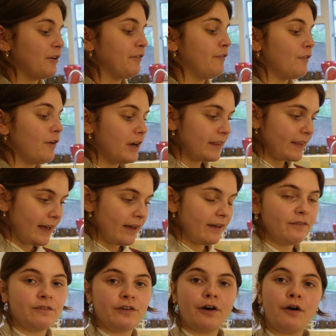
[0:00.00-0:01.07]
going to fry that
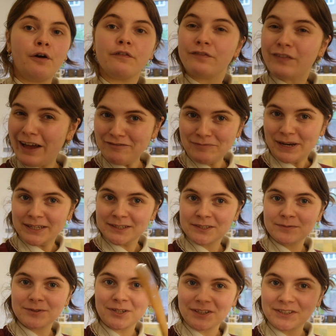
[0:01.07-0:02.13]
for 5
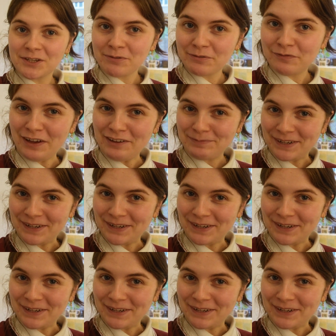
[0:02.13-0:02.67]
minutes, so I'll see you in 5